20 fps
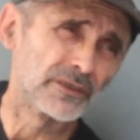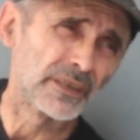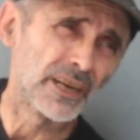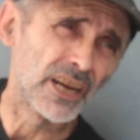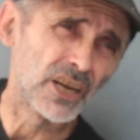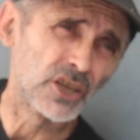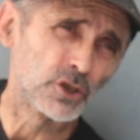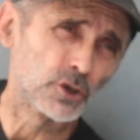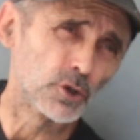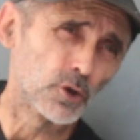Then
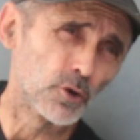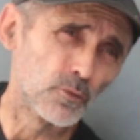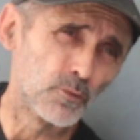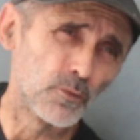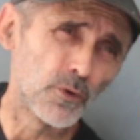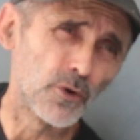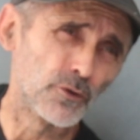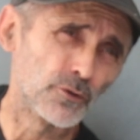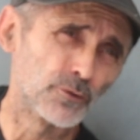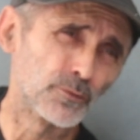I show
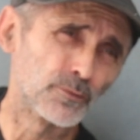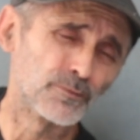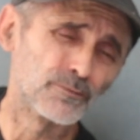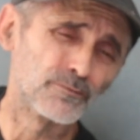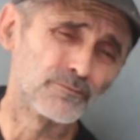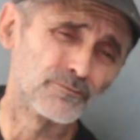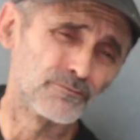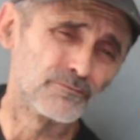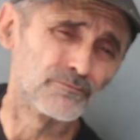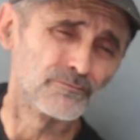
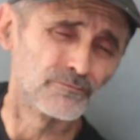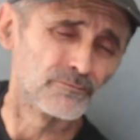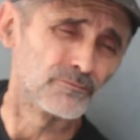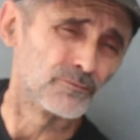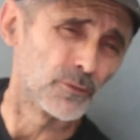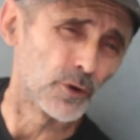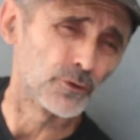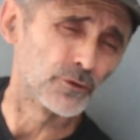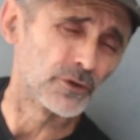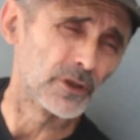
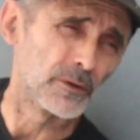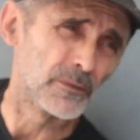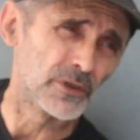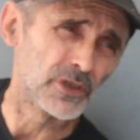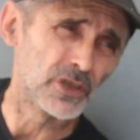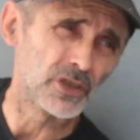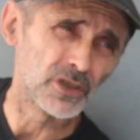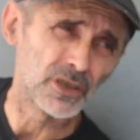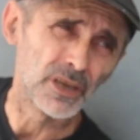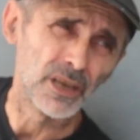both
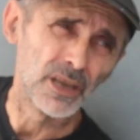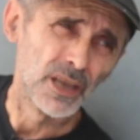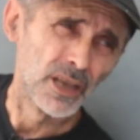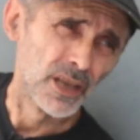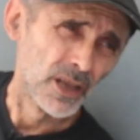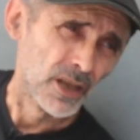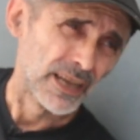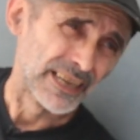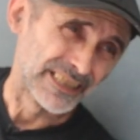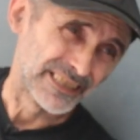images
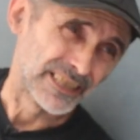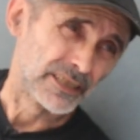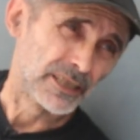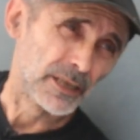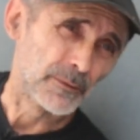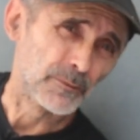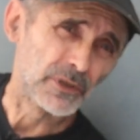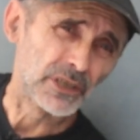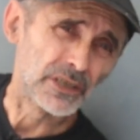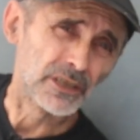as a
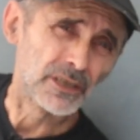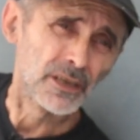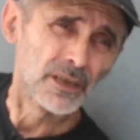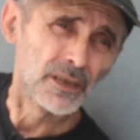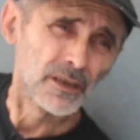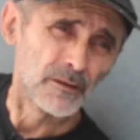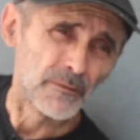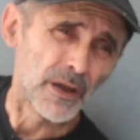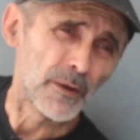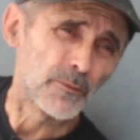diptych,
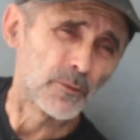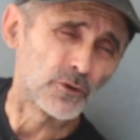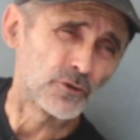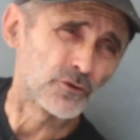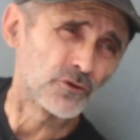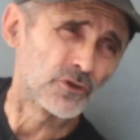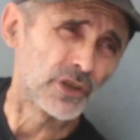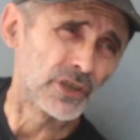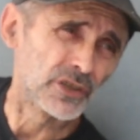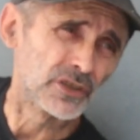my
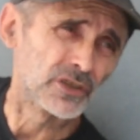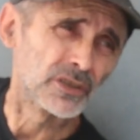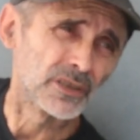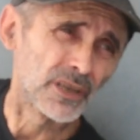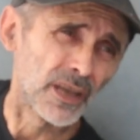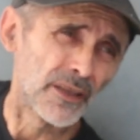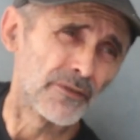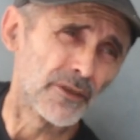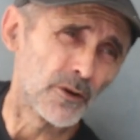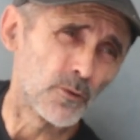portrait,
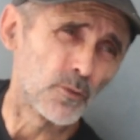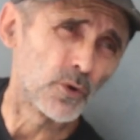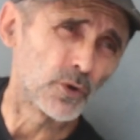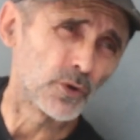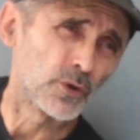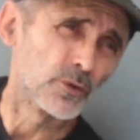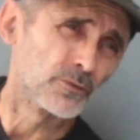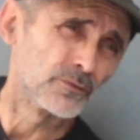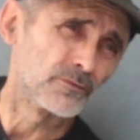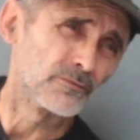and their
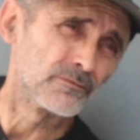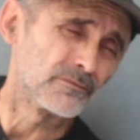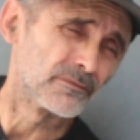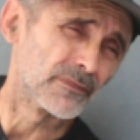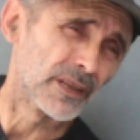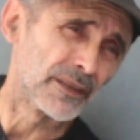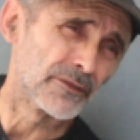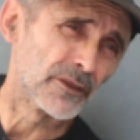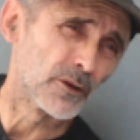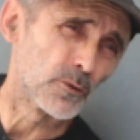work on
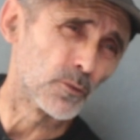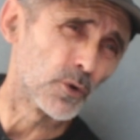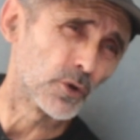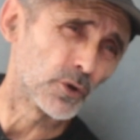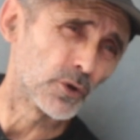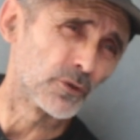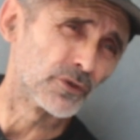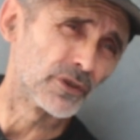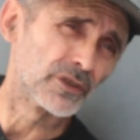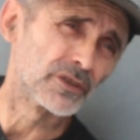
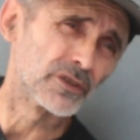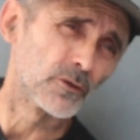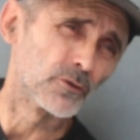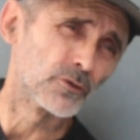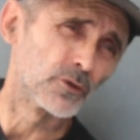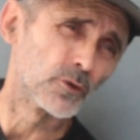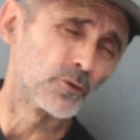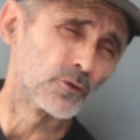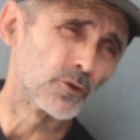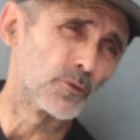
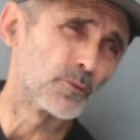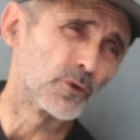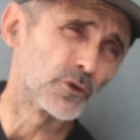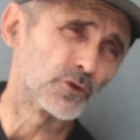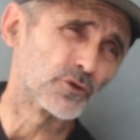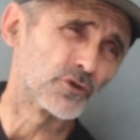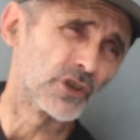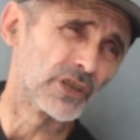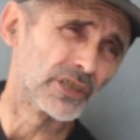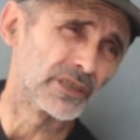the
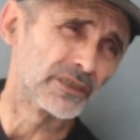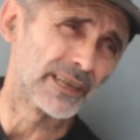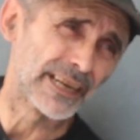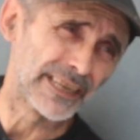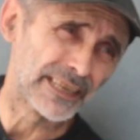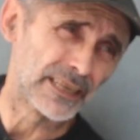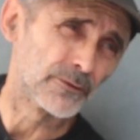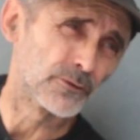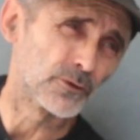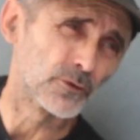portrait that
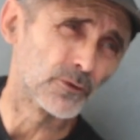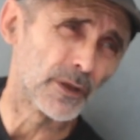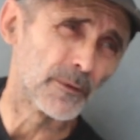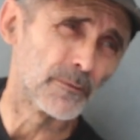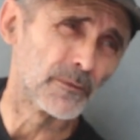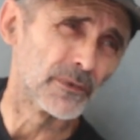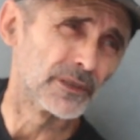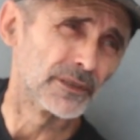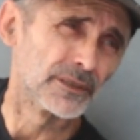I give to them.